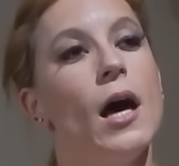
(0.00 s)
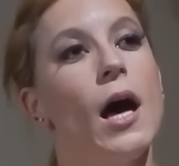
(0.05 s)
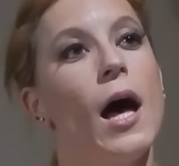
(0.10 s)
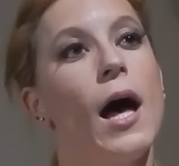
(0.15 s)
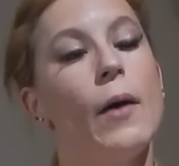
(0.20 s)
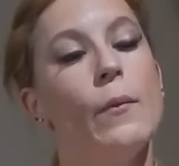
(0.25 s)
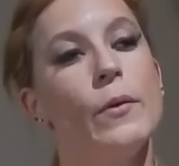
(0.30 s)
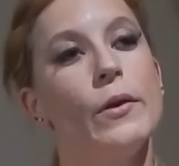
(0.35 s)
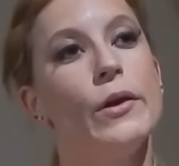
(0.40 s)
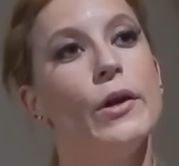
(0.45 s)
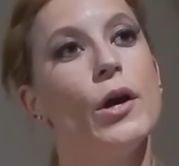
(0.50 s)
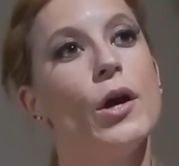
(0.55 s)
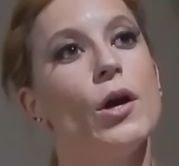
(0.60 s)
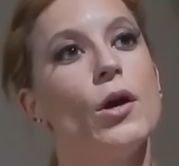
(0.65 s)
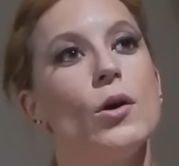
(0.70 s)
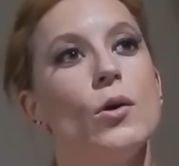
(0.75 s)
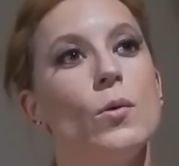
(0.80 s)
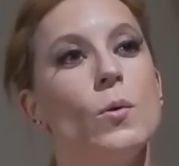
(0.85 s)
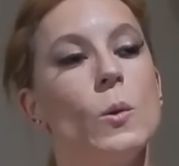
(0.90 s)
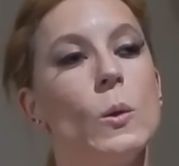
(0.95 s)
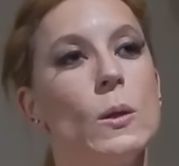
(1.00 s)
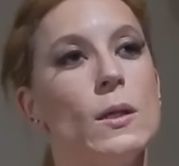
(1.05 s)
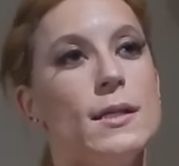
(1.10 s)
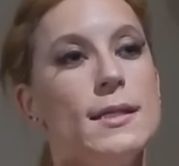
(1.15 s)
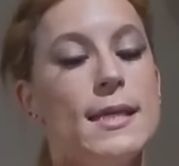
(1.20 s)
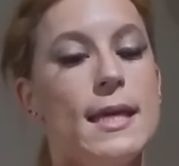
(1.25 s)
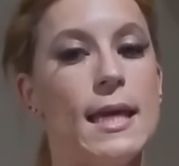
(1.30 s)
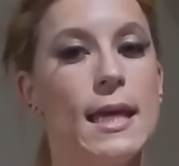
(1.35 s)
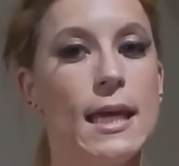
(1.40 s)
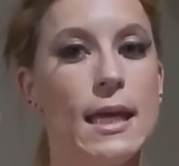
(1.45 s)
I would go
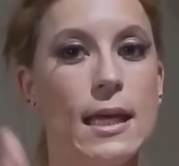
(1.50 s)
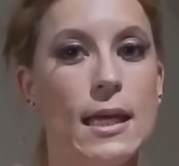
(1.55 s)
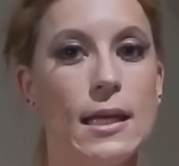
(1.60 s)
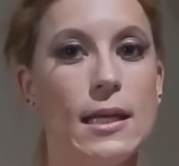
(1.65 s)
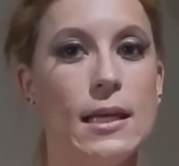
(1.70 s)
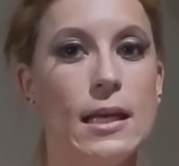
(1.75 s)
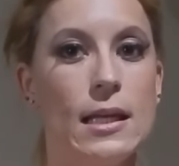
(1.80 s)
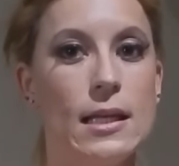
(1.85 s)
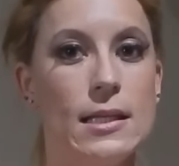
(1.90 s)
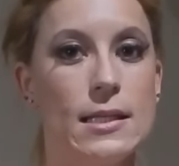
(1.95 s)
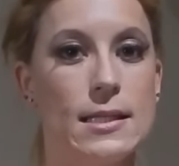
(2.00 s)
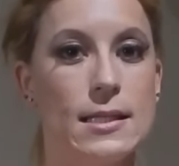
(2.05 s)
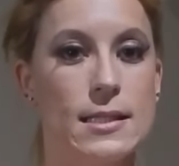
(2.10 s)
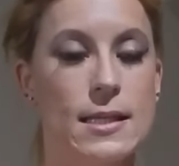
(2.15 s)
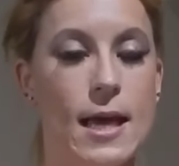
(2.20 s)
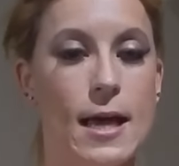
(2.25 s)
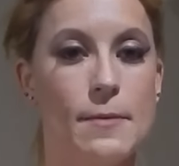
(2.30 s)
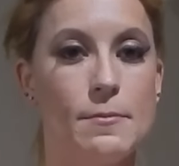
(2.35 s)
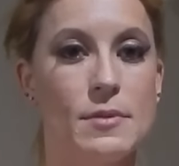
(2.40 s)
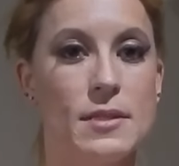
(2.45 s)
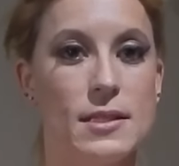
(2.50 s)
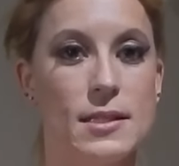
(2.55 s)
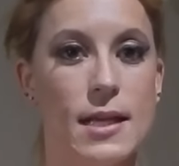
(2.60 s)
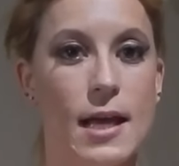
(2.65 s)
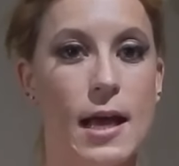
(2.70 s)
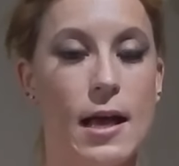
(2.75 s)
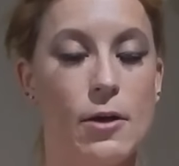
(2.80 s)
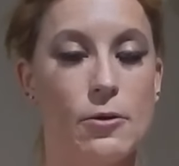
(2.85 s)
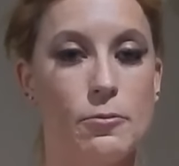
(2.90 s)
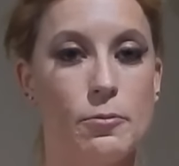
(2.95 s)
10 steps
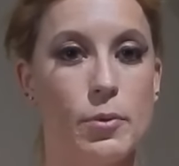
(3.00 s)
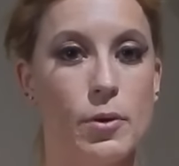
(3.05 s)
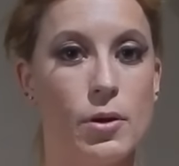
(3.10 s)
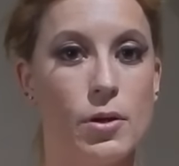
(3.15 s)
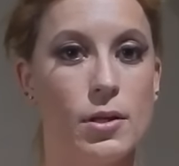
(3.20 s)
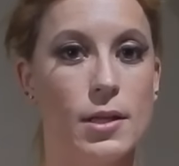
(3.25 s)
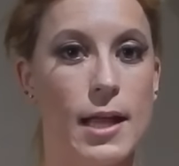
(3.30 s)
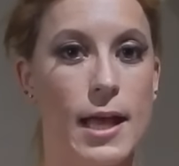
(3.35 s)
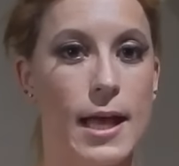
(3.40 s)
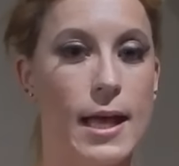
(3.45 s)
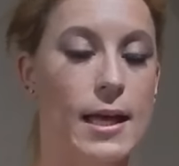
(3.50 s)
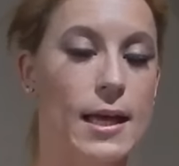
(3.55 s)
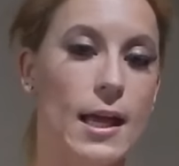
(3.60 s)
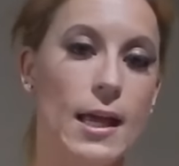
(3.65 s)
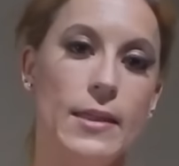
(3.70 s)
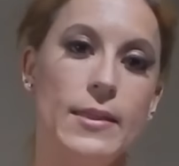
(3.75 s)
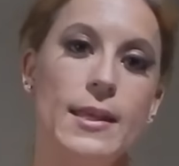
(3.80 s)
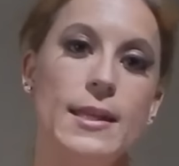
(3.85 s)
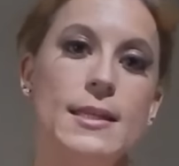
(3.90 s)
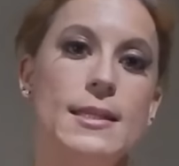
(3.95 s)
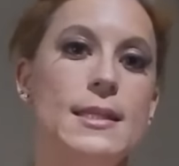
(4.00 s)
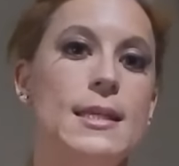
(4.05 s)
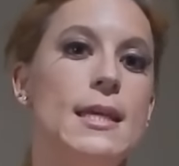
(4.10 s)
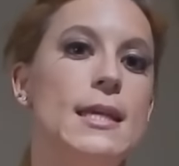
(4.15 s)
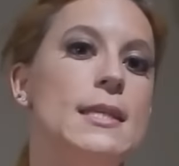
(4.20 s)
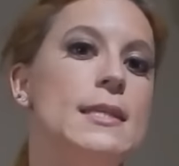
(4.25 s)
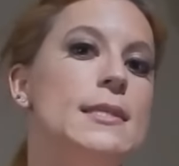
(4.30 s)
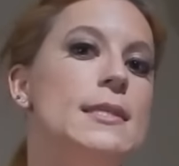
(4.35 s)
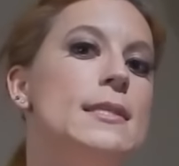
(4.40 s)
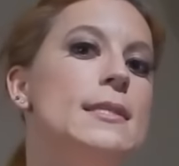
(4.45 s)
down per leg and then
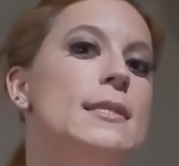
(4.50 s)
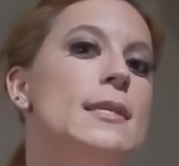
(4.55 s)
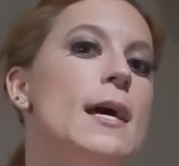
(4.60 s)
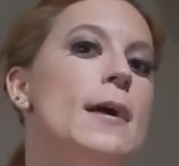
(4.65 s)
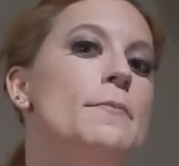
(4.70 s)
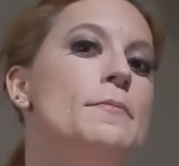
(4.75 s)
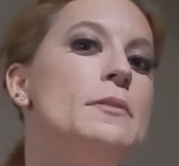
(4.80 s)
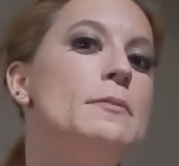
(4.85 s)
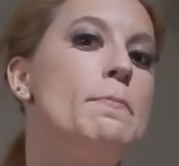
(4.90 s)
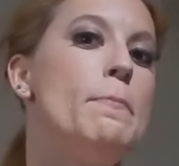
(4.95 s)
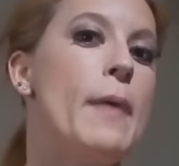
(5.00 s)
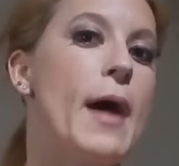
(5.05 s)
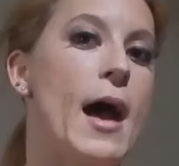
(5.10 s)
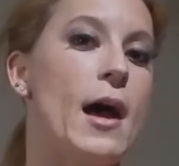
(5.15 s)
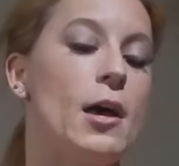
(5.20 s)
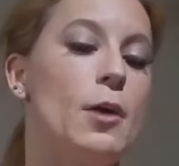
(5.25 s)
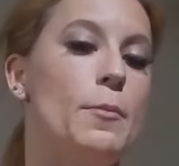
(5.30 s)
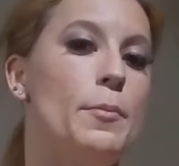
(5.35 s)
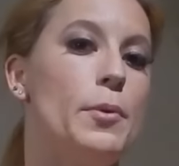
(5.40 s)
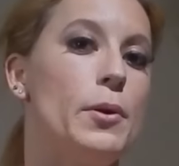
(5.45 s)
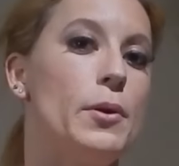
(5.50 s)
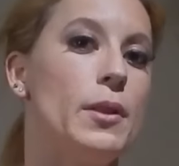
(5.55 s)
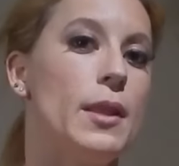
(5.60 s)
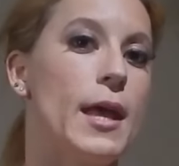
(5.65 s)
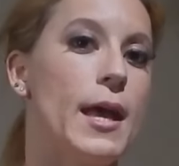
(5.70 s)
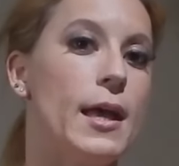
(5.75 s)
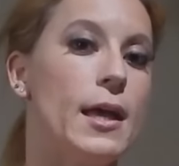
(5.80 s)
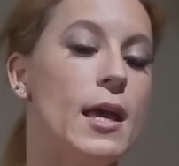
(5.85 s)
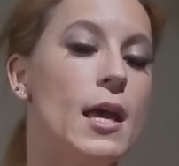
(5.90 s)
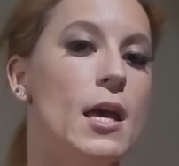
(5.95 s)
10 steps back per
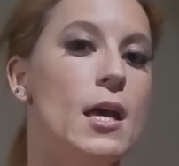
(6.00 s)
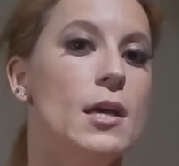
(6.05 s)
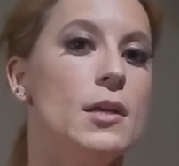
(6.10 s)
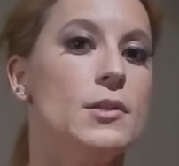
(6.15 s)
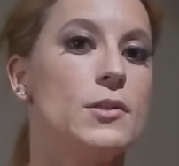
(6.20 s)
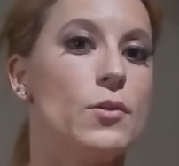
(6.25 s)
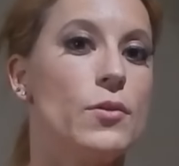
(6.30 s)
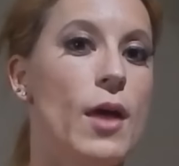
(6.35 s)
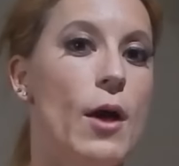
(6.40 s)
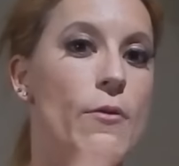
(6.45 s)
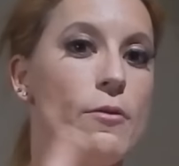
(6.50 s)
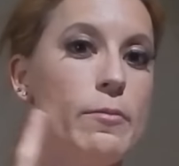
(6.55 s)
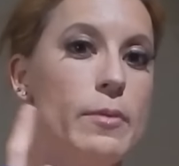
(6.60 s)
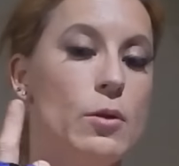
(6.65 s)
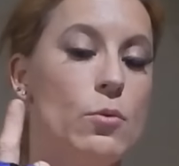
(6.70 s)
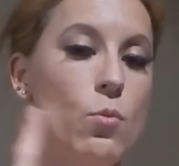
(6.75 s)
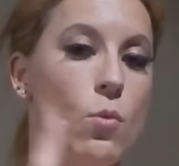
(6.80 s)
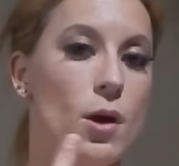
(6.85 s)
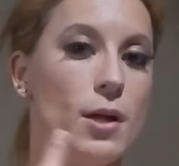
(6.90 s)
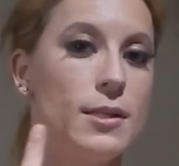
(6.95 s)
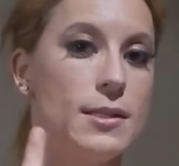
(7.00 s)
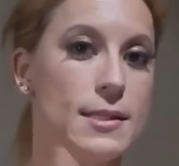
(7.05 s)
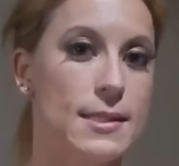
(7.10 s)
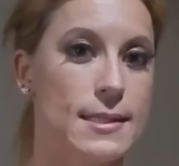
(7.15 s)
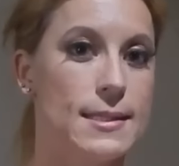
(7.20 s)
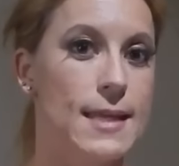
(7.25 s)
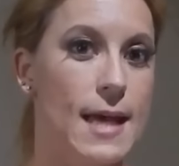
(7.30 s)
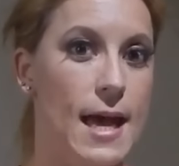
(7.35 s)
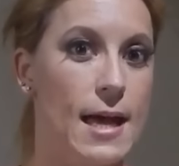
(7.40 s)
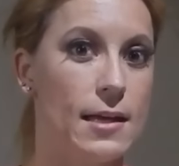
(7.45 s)
leg. So that would be one
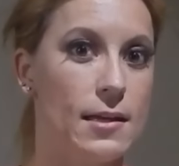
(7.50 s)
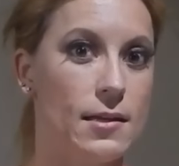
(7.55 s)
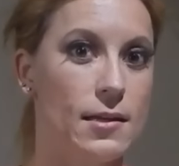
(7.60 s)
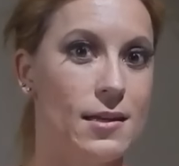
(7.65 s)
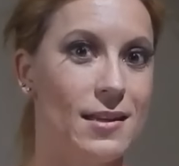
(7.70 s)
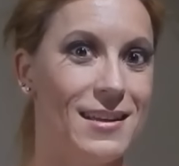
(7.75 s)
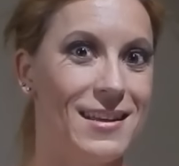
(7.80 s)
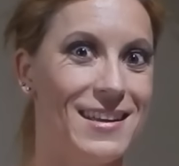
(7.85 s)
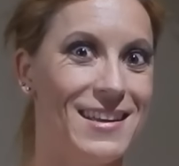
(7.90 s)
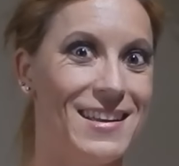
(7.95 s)
set.